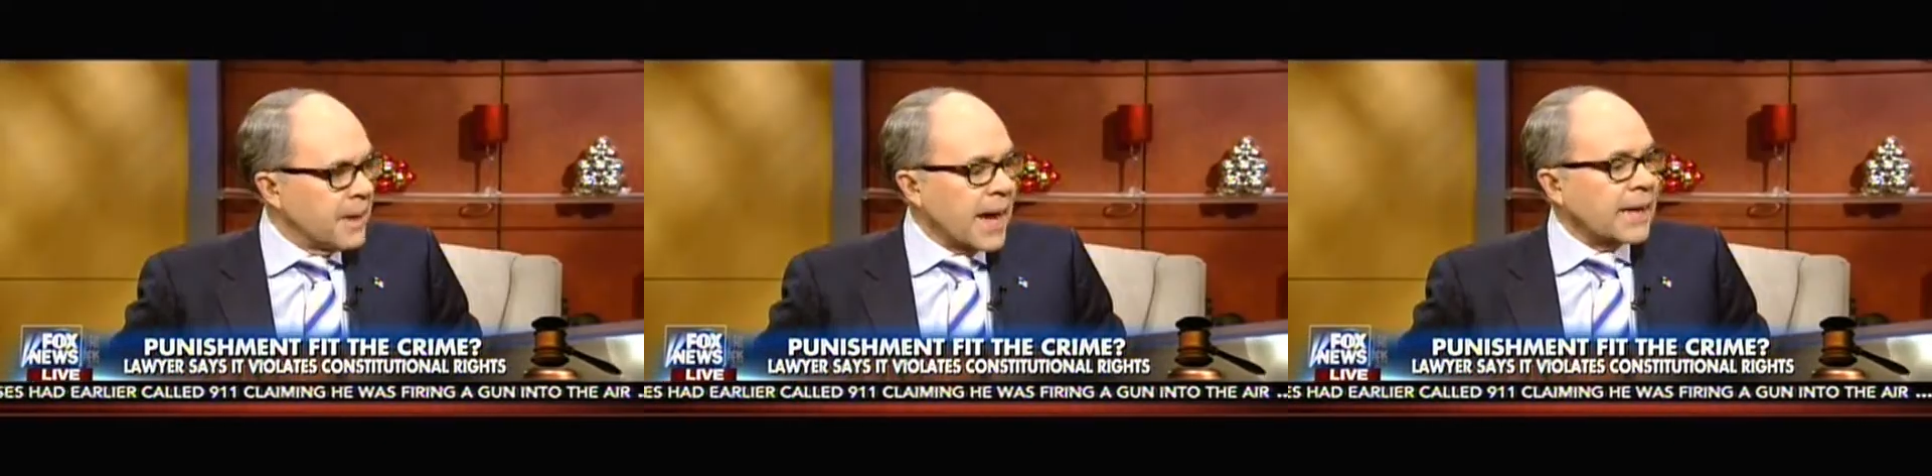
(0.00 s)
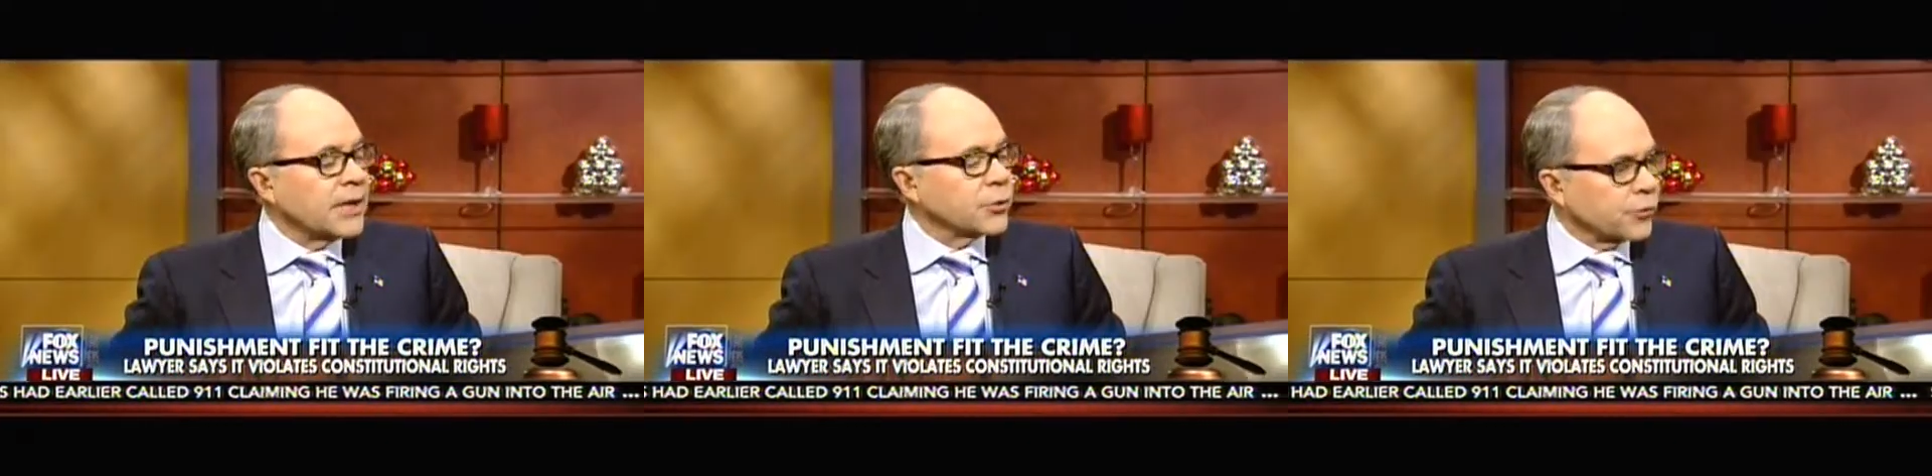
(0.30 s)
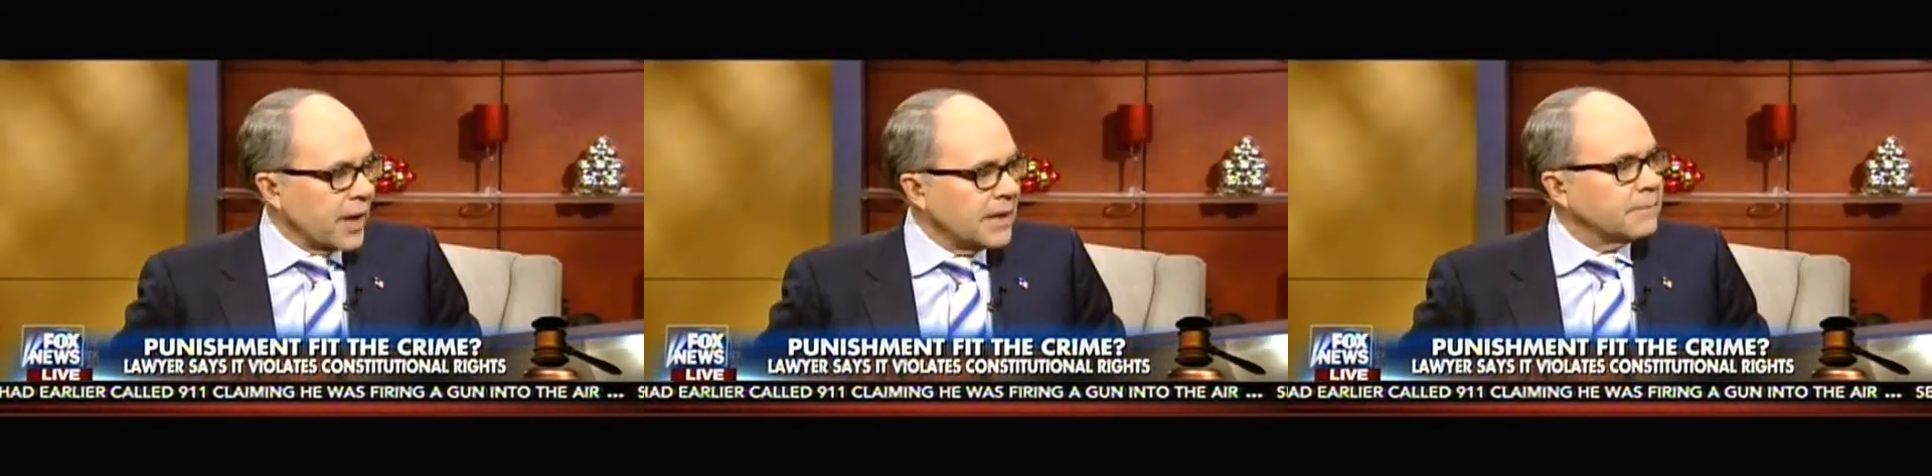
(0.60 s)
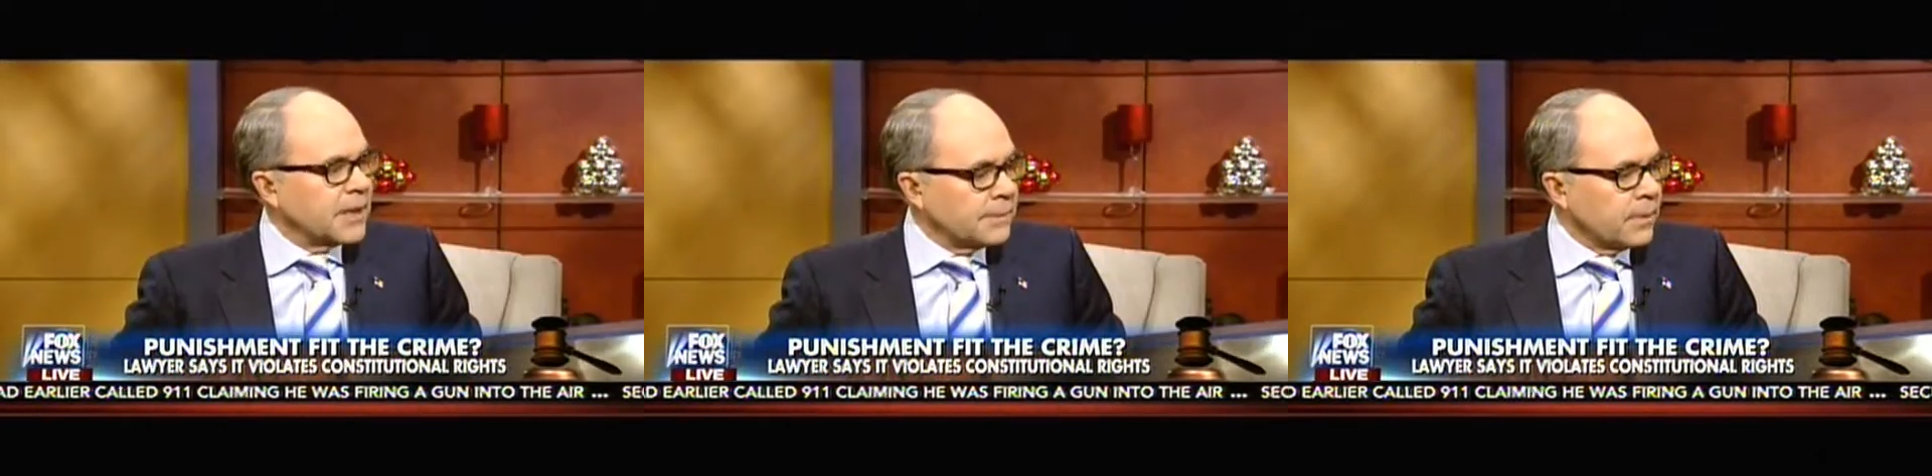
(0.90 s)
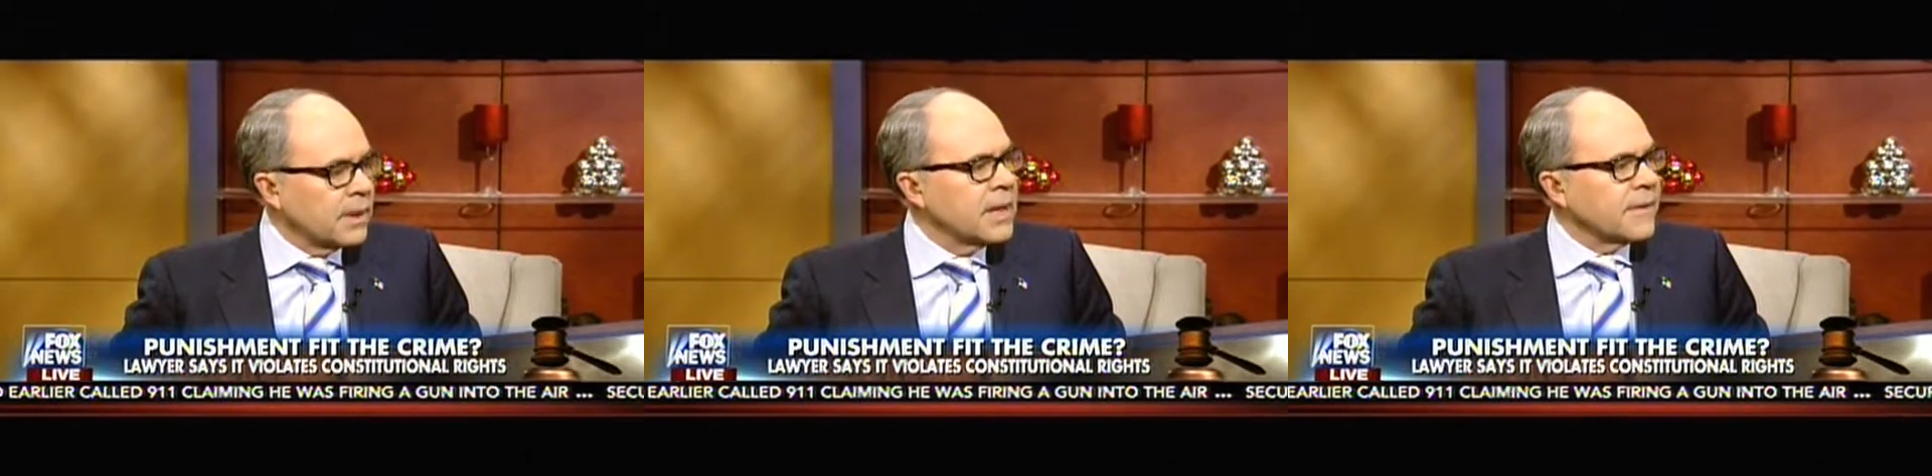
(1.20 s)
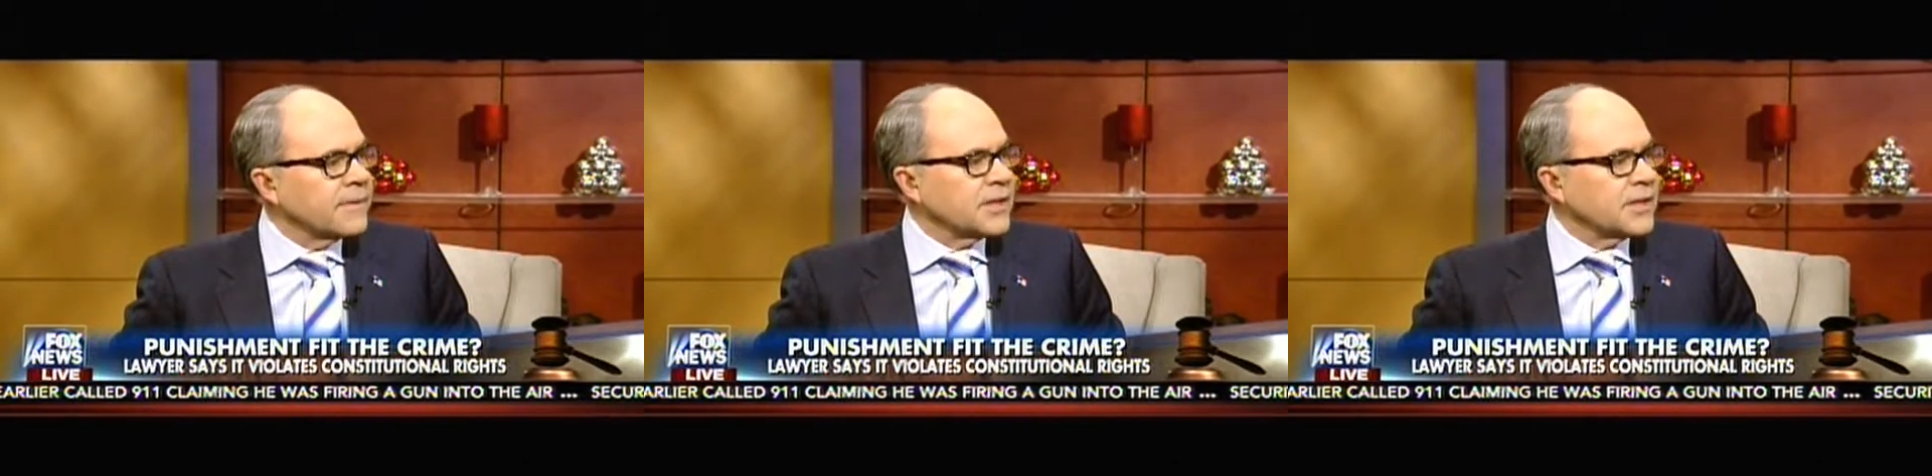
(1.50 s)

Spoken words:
back and train people that